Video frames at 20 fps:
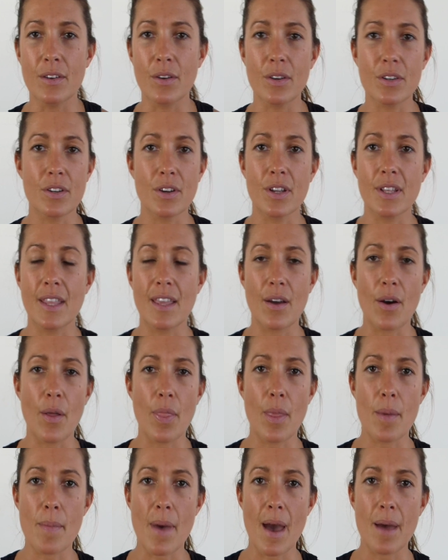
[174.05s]
not only
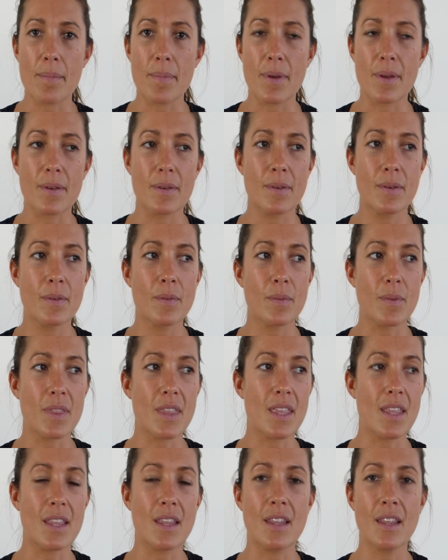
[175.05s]
on the mat but
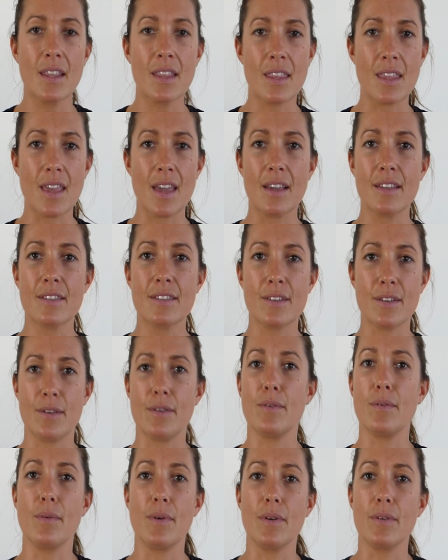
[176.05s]
within the
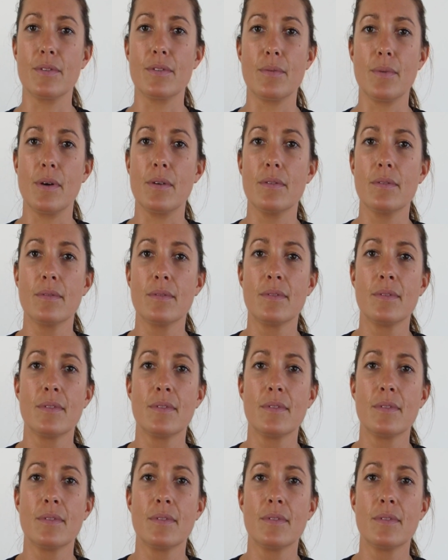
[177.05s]
external world as well.